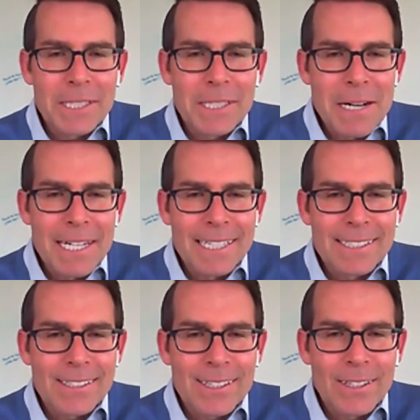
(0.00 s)
coming to
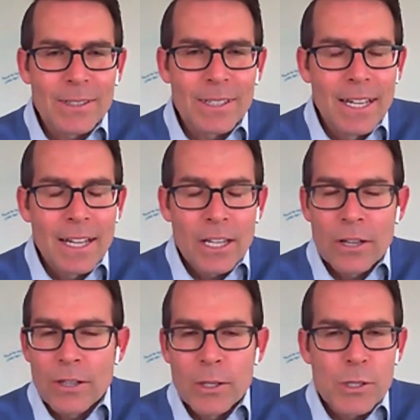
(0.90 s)
mind. So
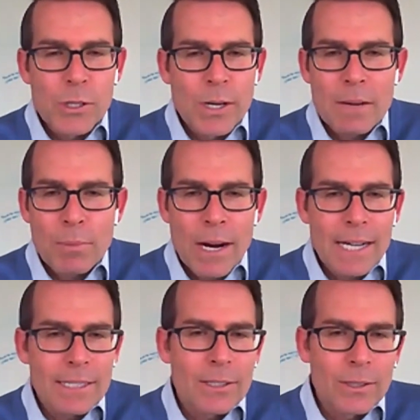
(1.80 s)
those are great
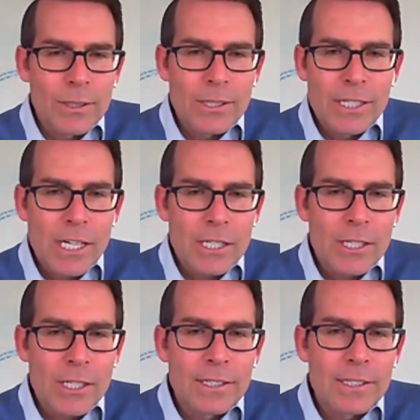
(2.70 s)
practical
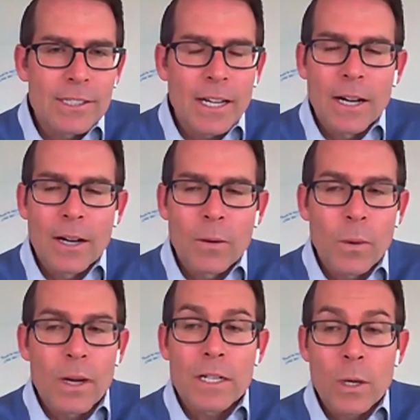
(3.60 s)
suggestions.
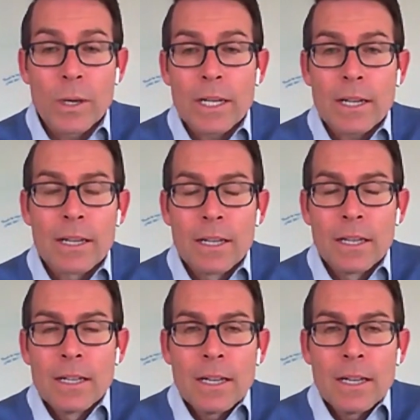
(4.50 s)
One quick